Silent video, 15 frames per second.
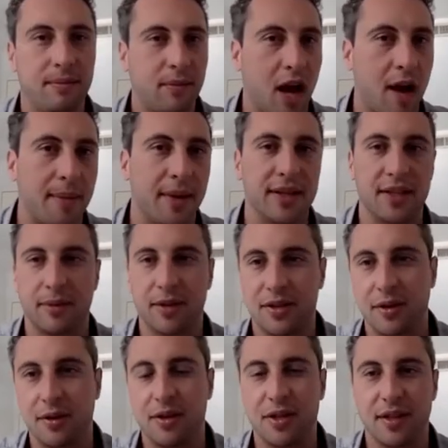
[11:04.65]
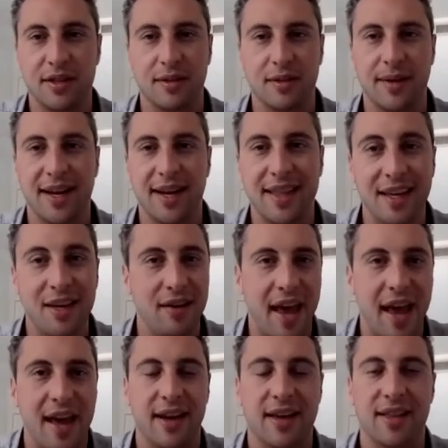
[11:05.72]
communism or socialism and i think you
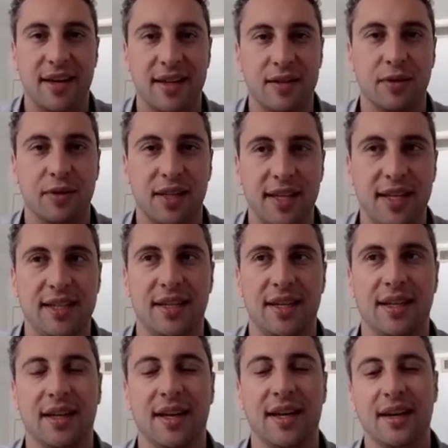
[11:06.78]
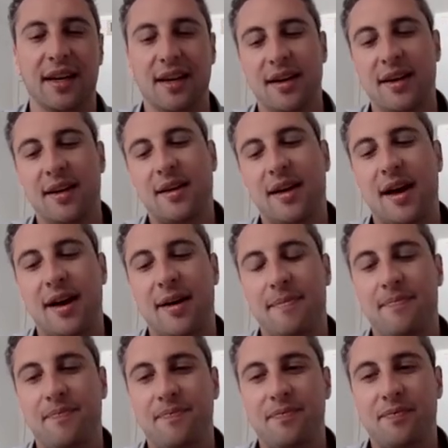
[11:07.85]
can i think it's really easy like
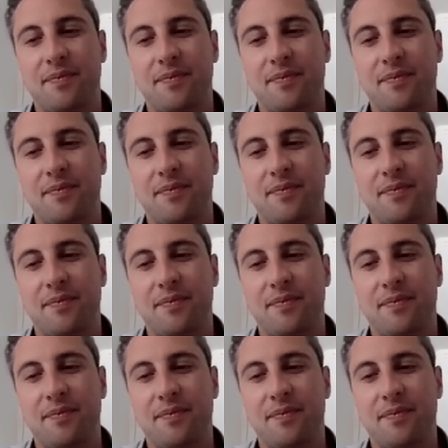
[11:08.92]
um,